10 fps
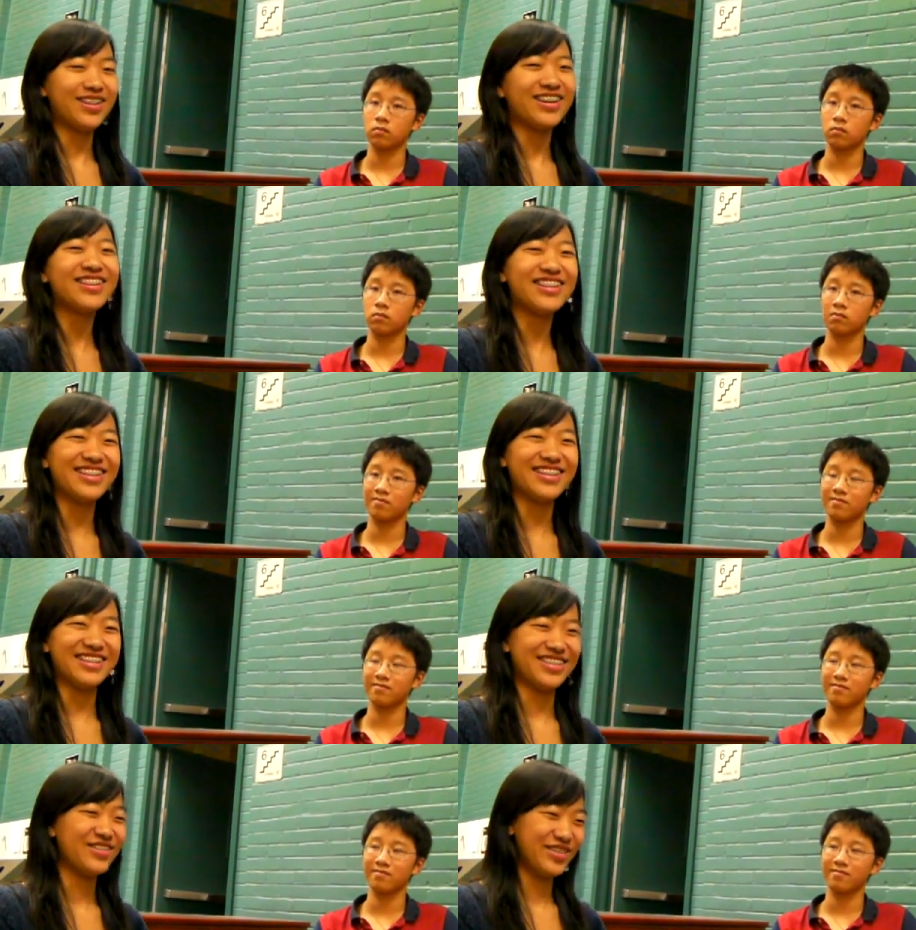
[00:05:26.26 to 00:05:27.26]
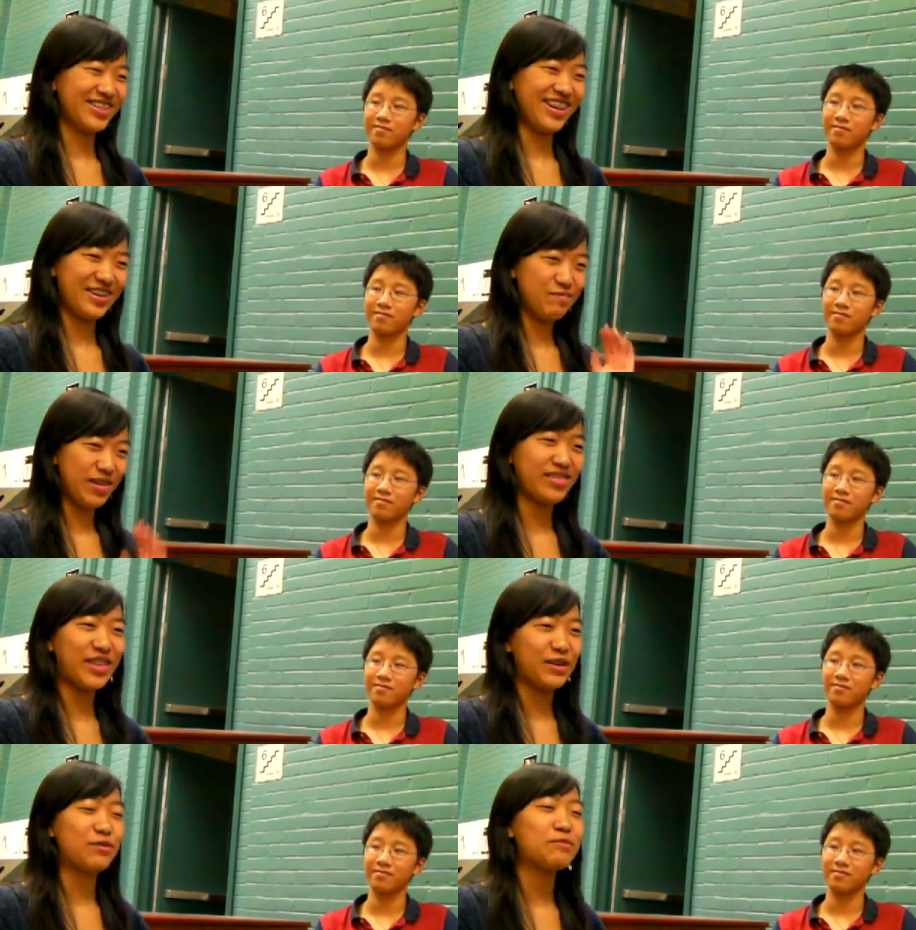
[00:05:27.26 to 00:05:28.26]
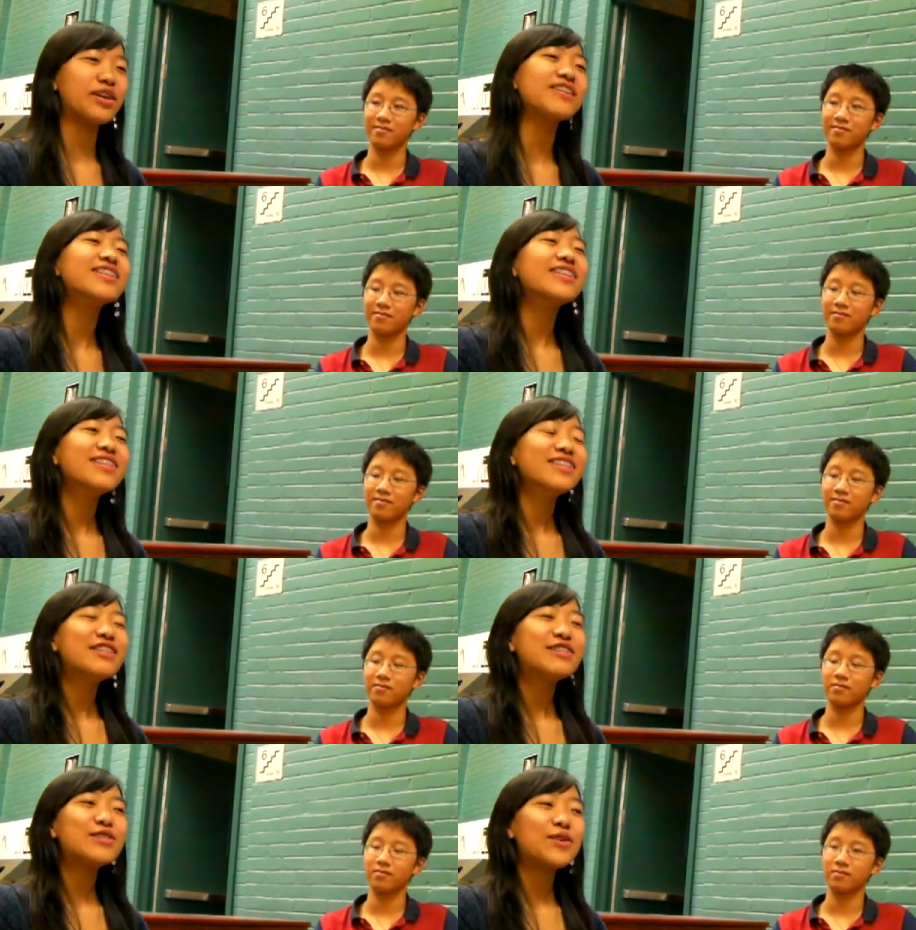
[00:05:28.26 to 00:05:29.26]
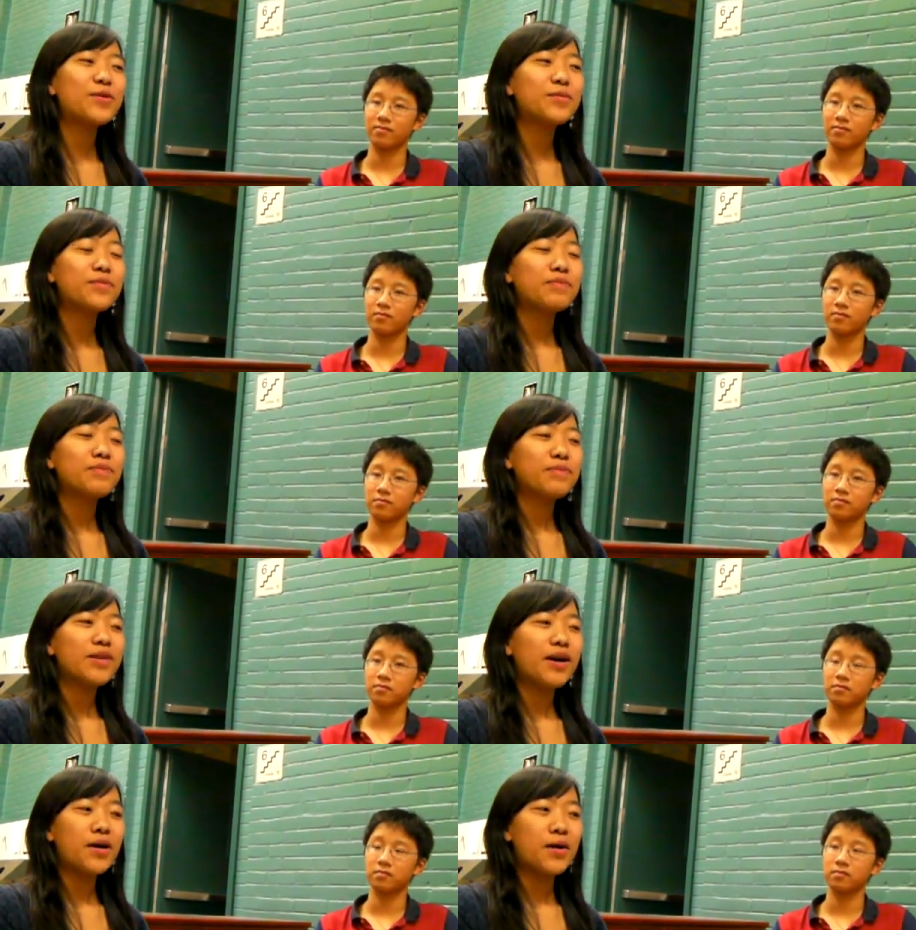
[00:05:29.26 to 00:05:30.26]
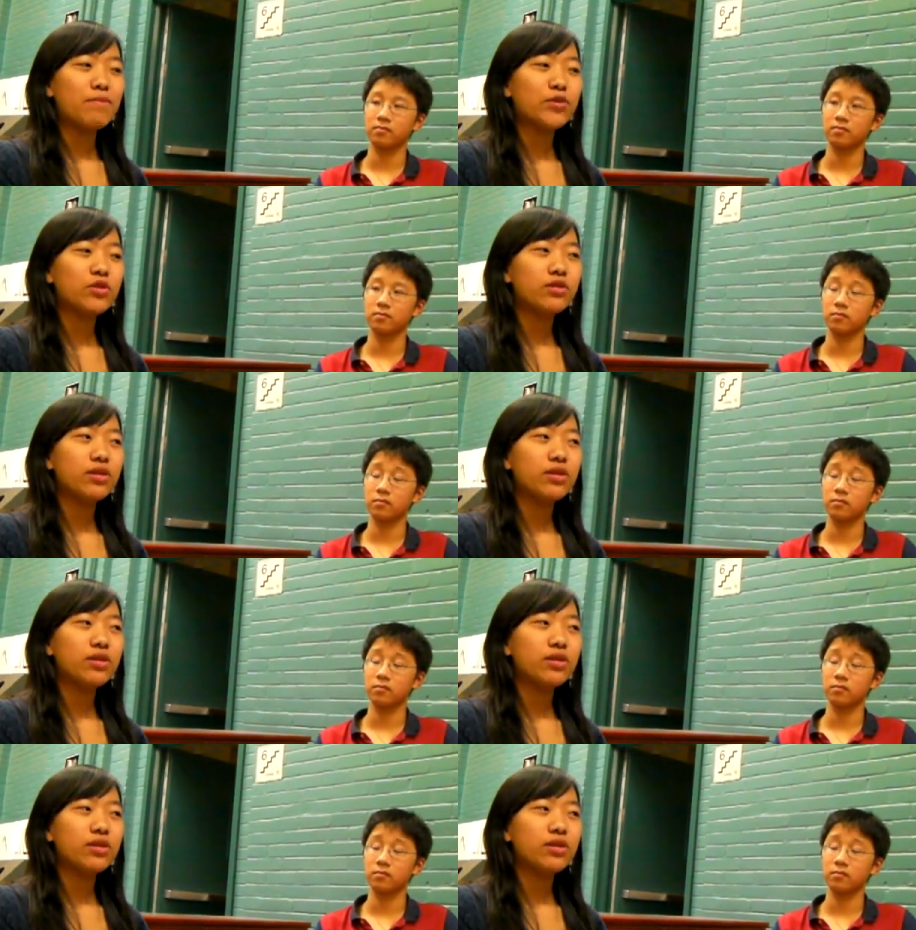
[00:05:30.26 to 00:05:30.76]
Speaker 1: clearly because it was like a big thing for me. So, um,